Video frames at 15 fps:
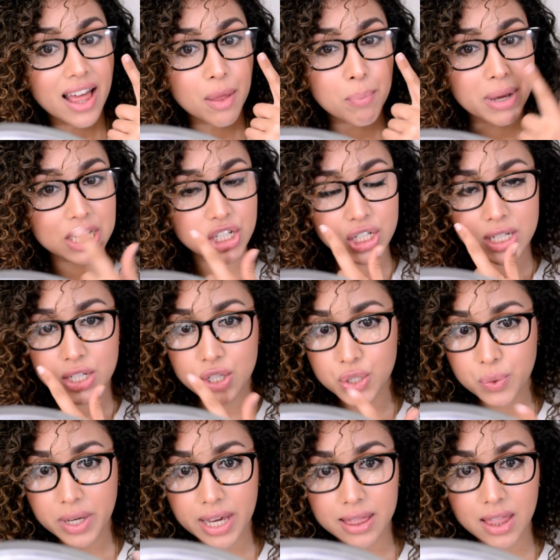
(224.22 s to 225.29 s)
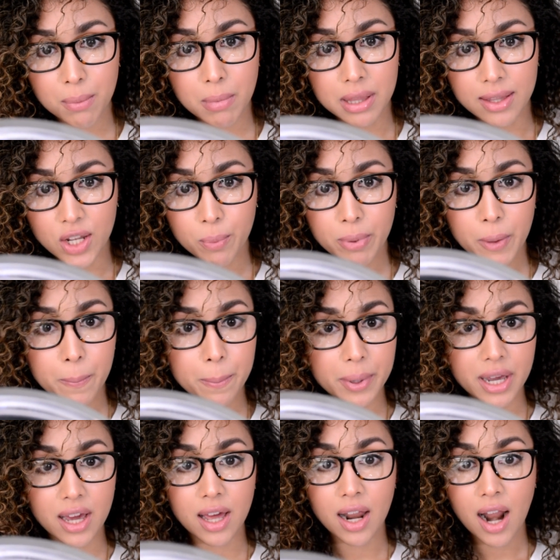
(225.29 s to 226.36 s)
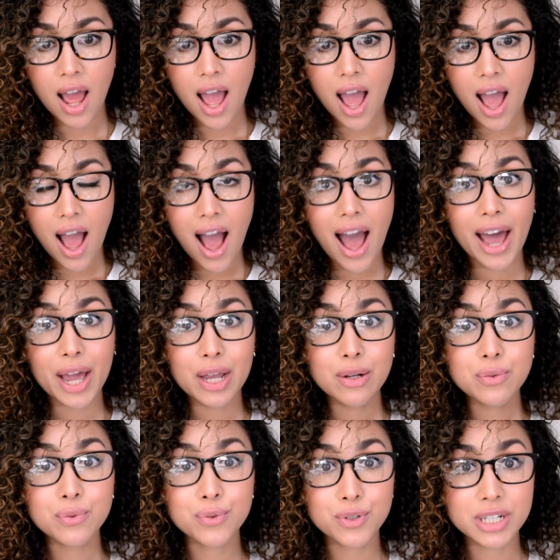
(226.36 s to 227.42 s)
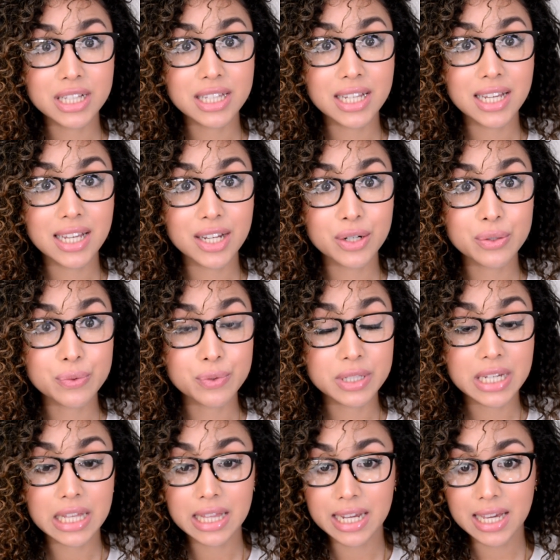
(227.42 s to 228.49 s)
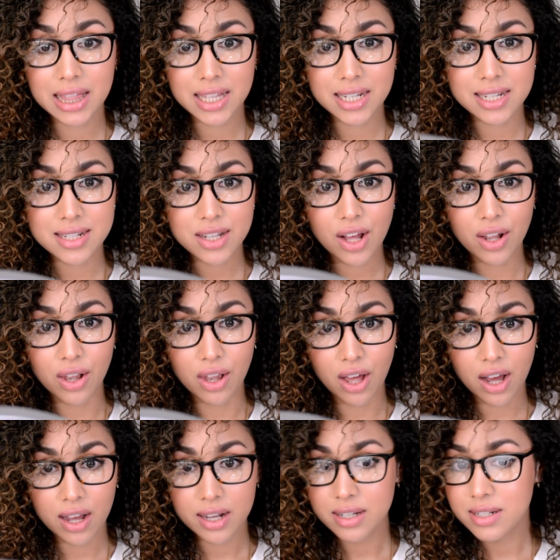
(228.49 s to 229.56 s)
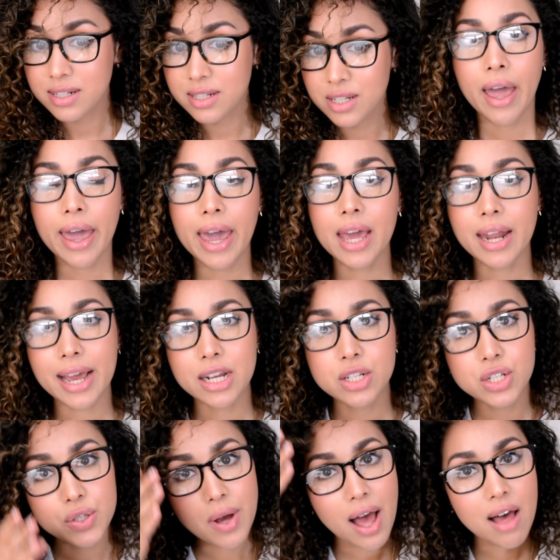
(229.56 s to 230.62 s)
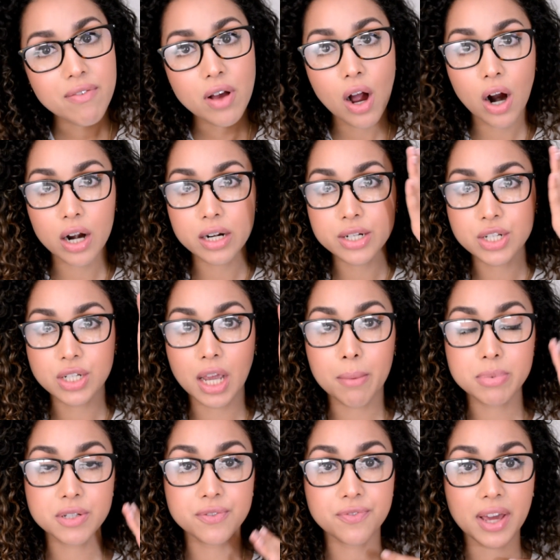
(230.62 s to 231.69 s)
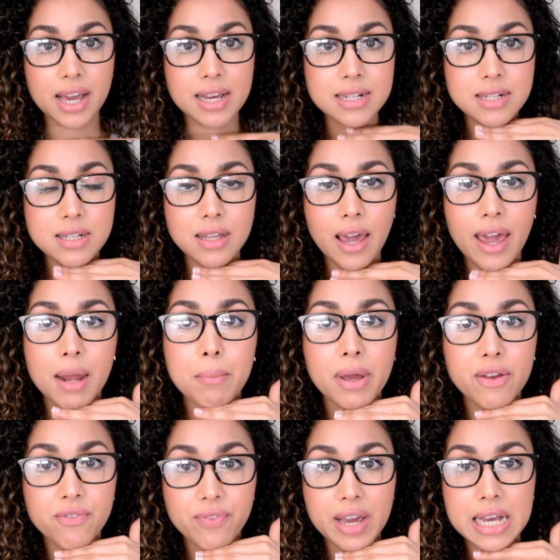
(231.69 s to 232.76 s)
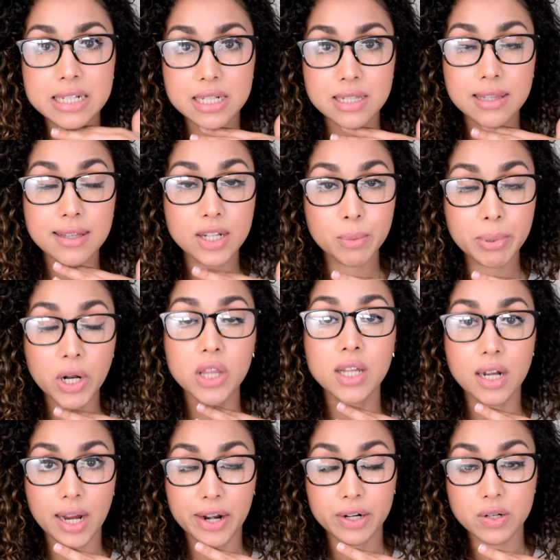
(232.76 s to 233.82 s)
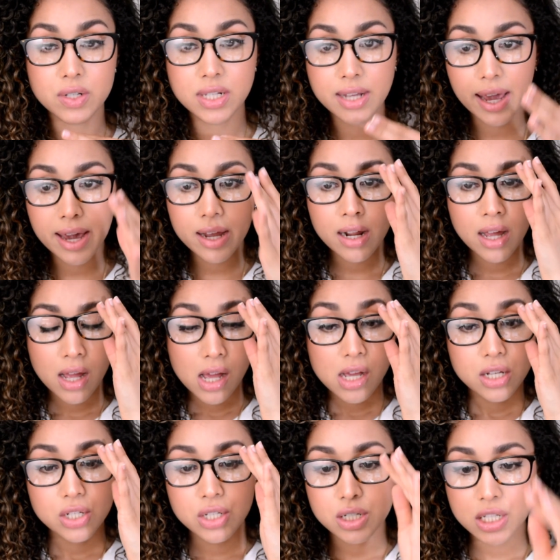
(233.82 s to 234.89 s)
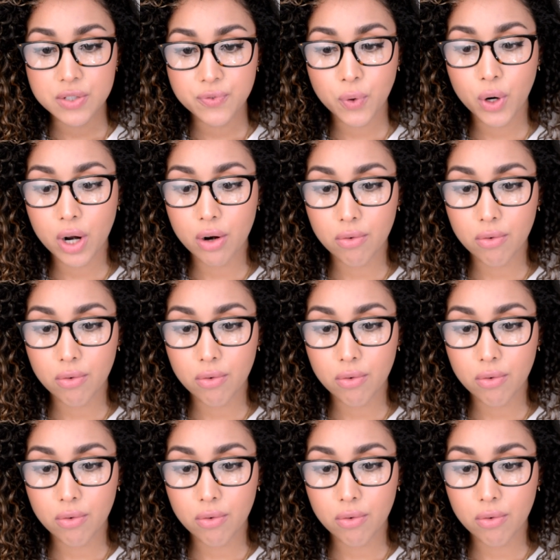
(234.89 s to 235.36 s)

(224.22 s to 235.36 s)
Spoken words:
My cheeks do hit them a little bit, but I really like these a lot. And I do have a heart-shaped face, and my face is a little bit on the narrow side, just for a